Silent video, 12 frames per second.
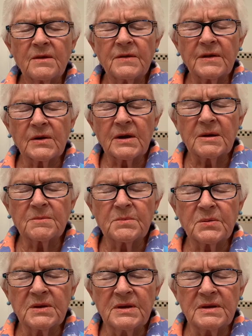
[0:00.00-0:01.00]
Father
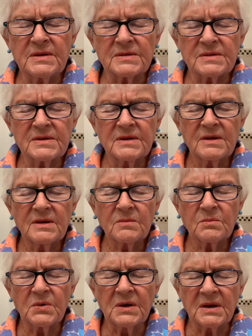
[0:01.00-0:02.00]
God, please
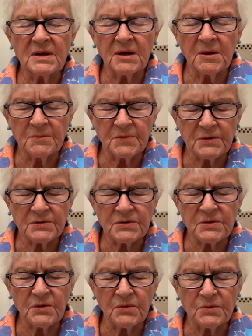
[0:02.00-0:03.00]
bring comfort
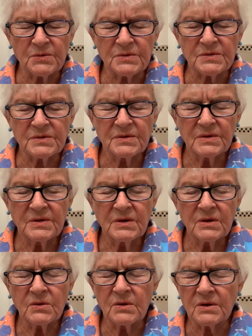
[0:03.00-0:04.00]
to those
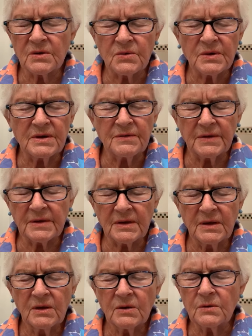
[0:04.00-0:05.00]
who are
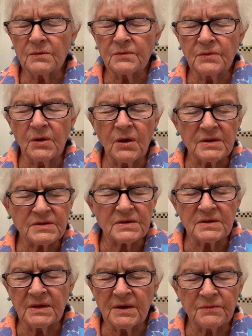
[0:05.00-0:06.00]
grieving, who've
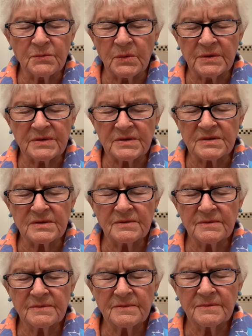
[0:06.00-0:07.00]
lost loved ones,